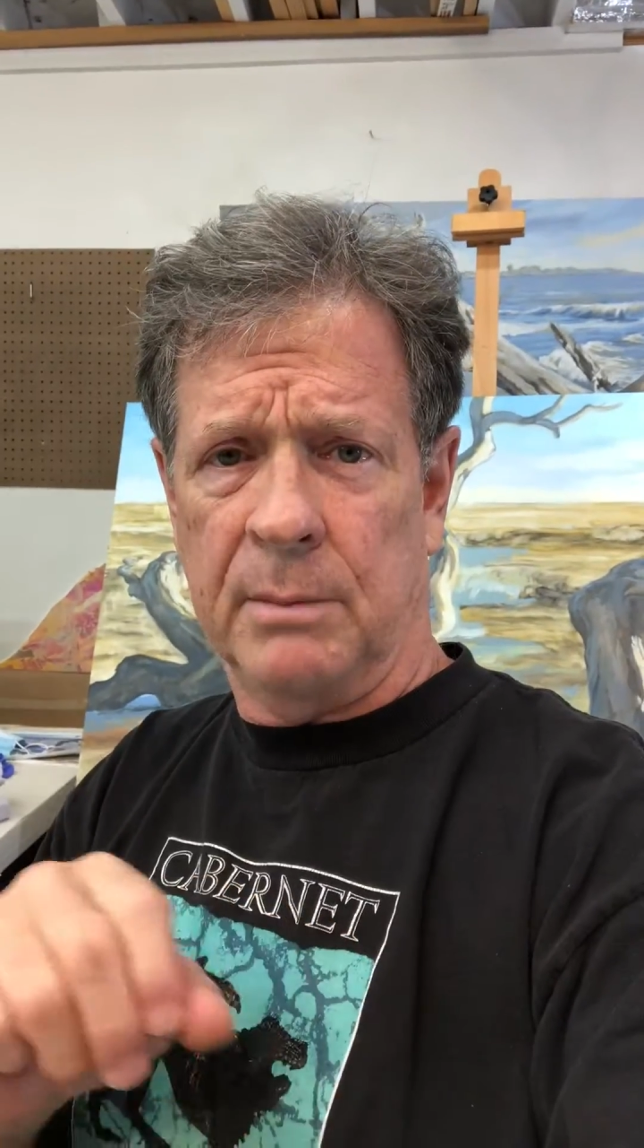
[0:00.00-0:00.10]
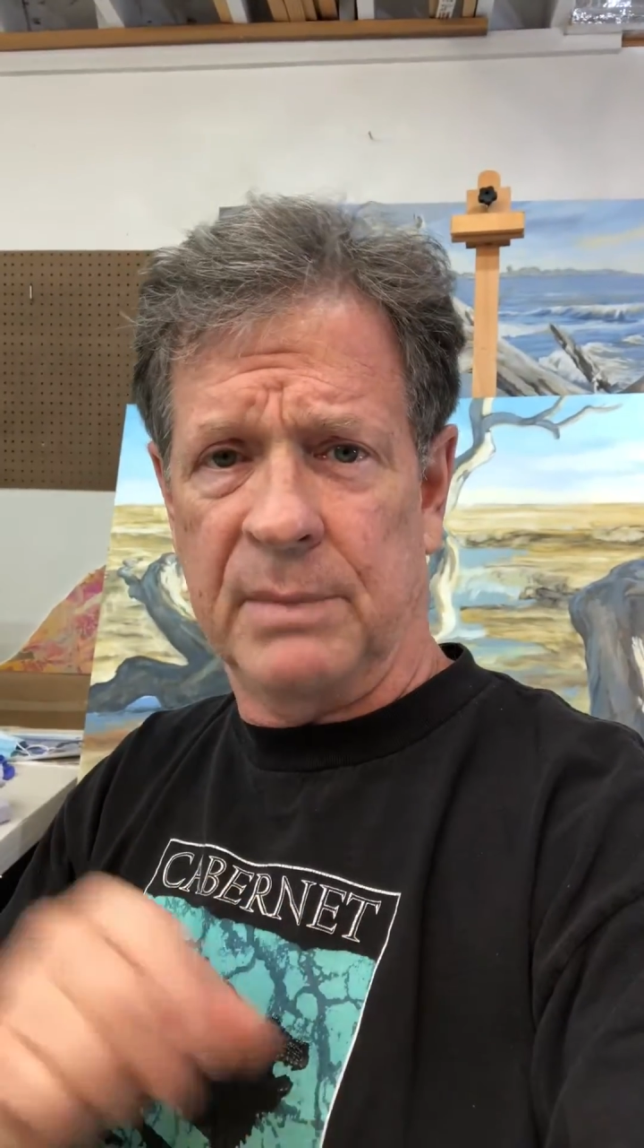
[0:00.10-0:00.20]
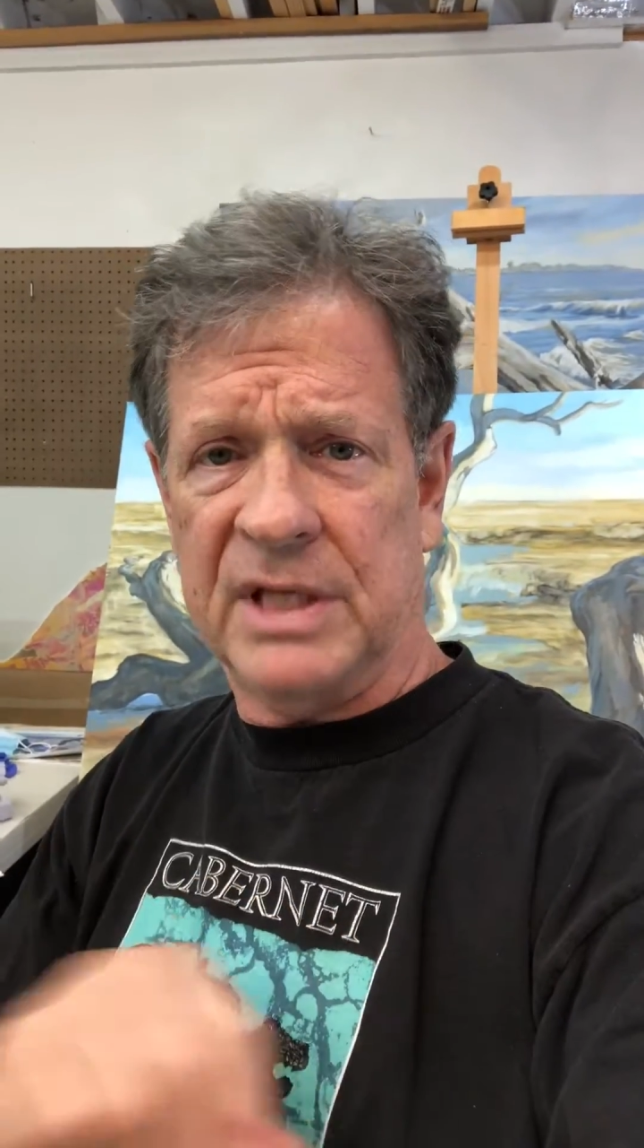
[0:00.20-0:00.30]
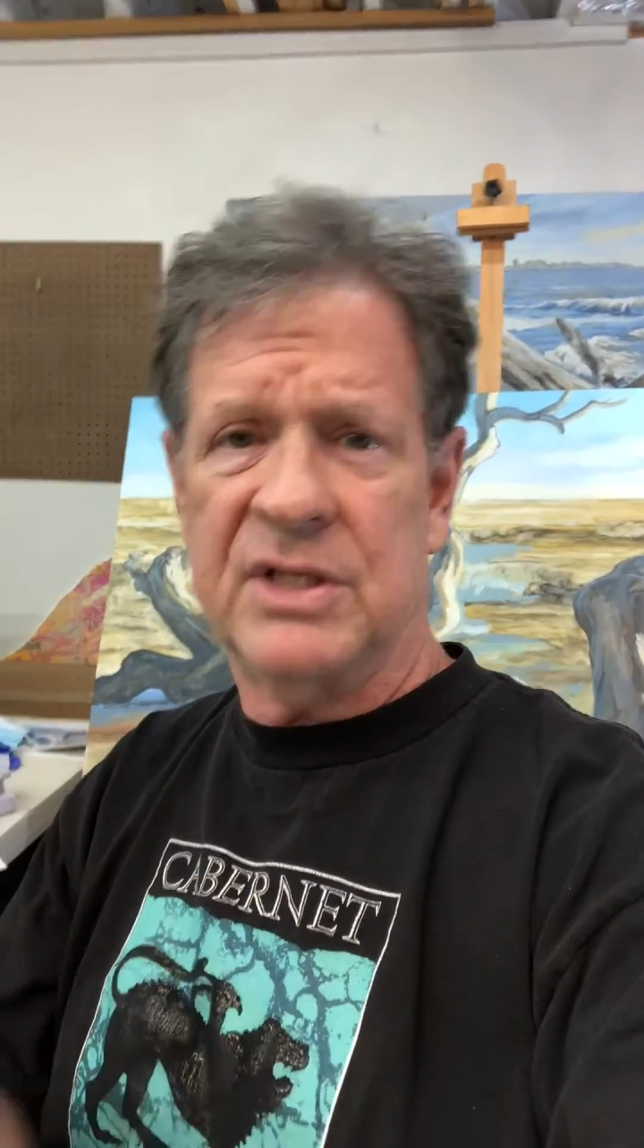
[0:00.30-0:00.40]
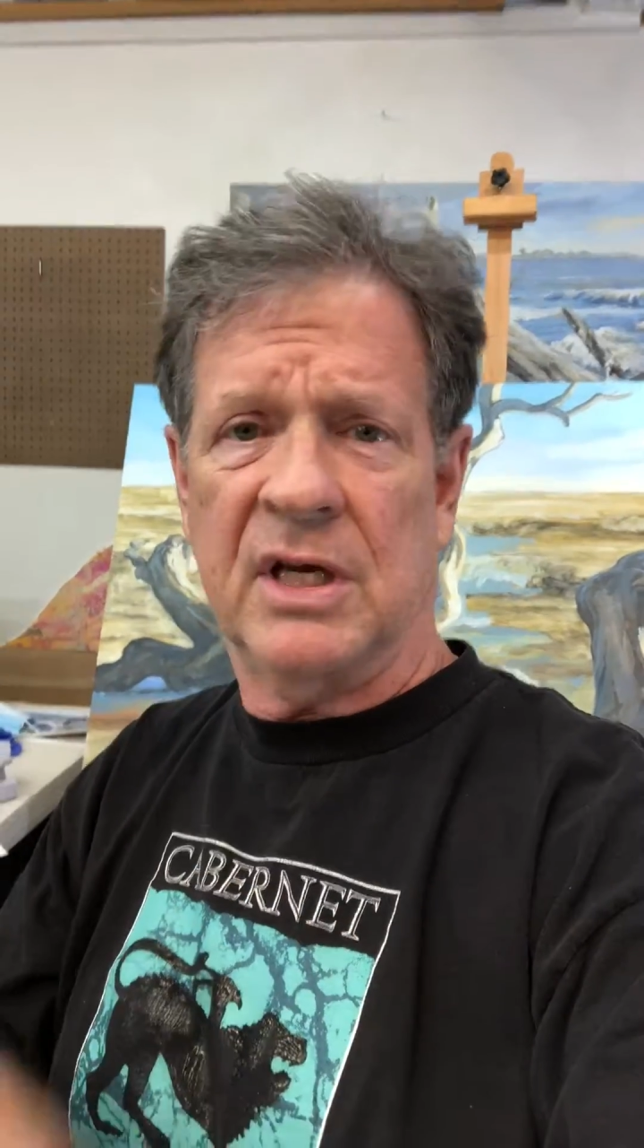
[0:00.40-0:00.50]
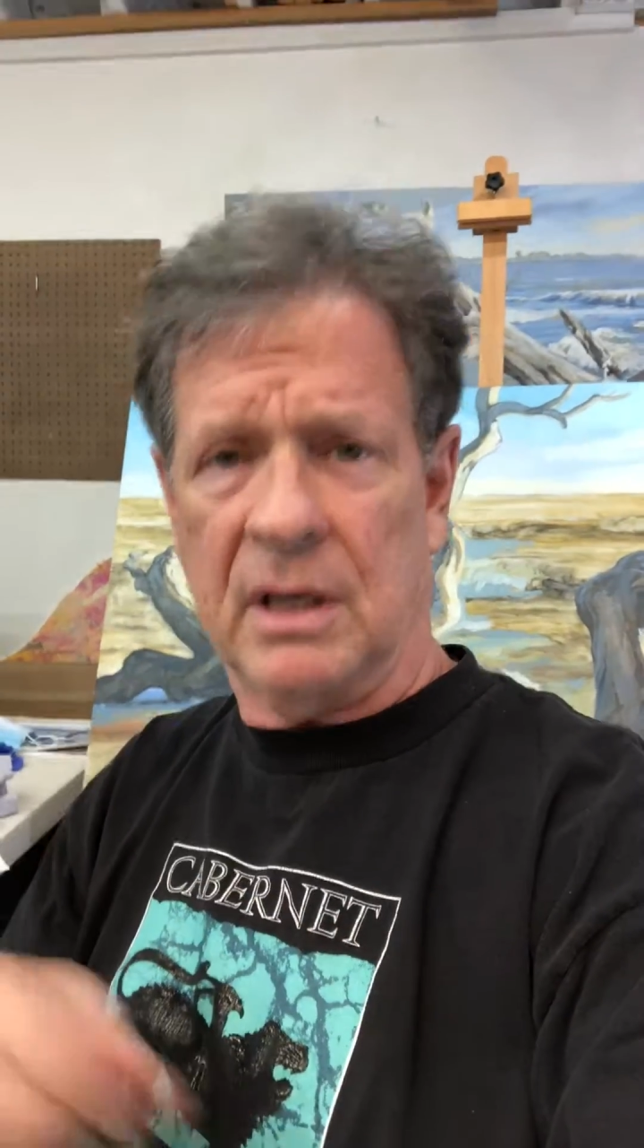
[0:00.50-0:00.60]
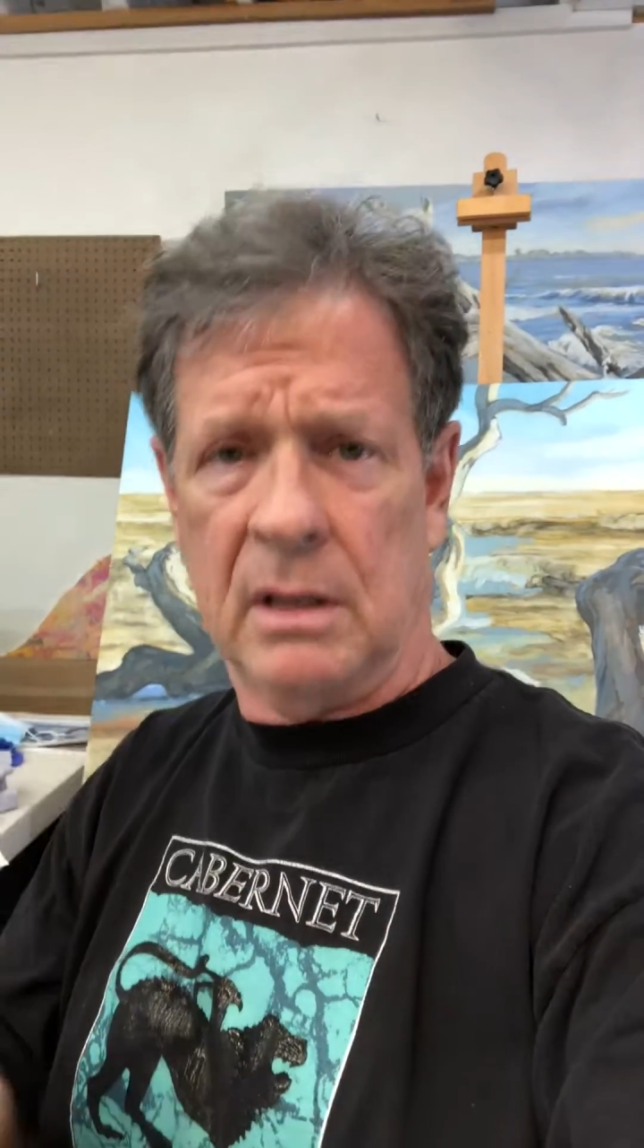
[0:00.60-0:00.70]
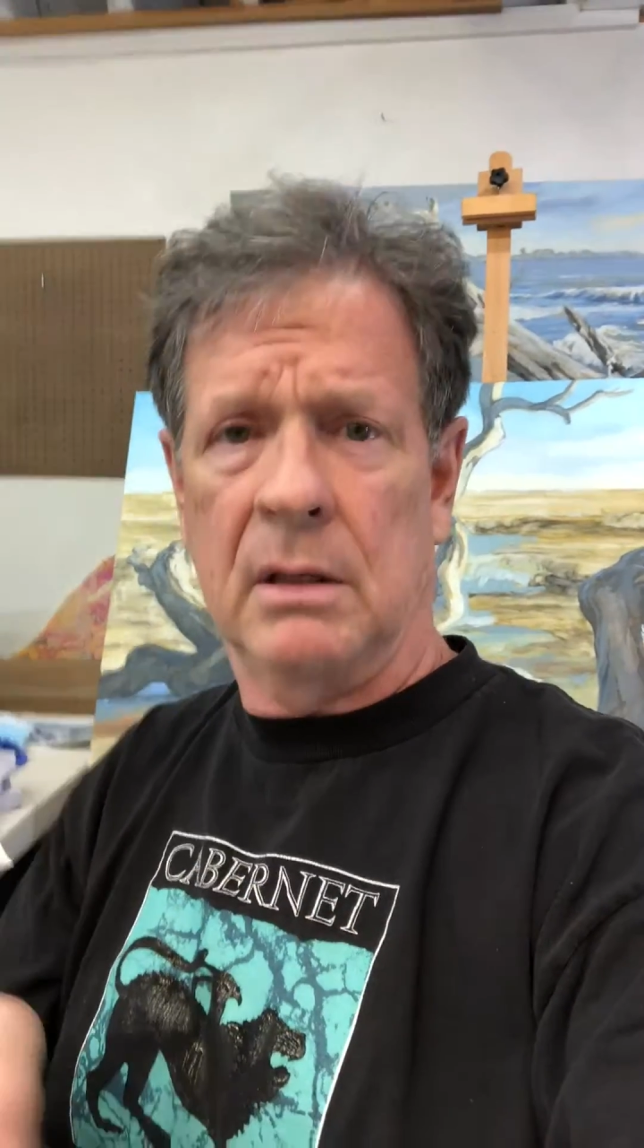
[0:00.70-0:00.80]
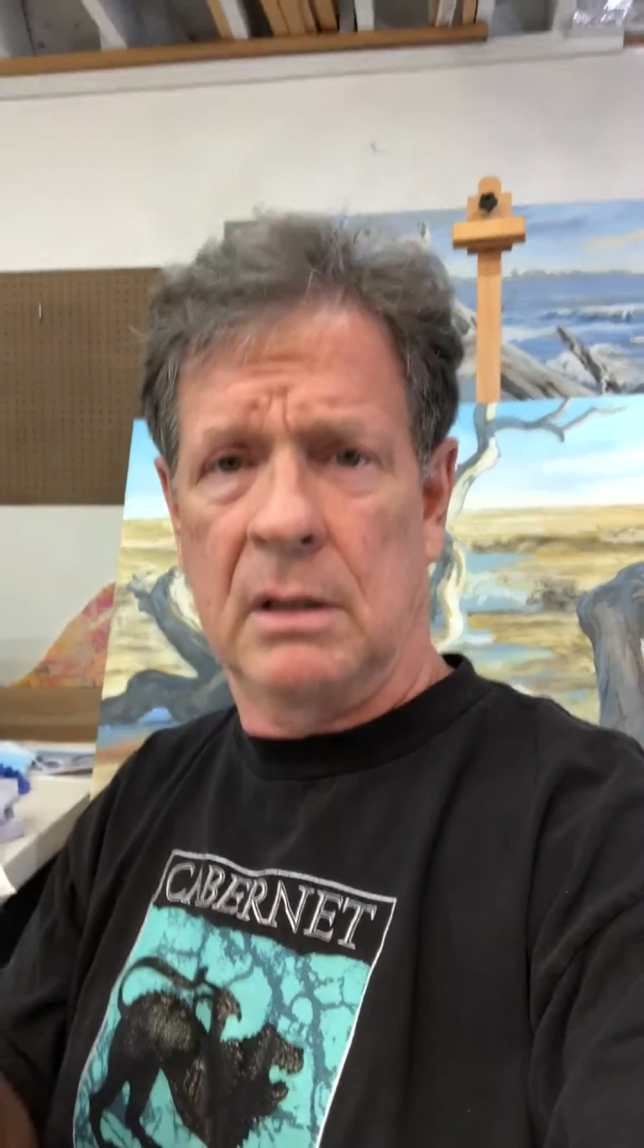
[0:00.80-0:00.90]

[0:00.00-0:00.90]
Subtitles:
mixing.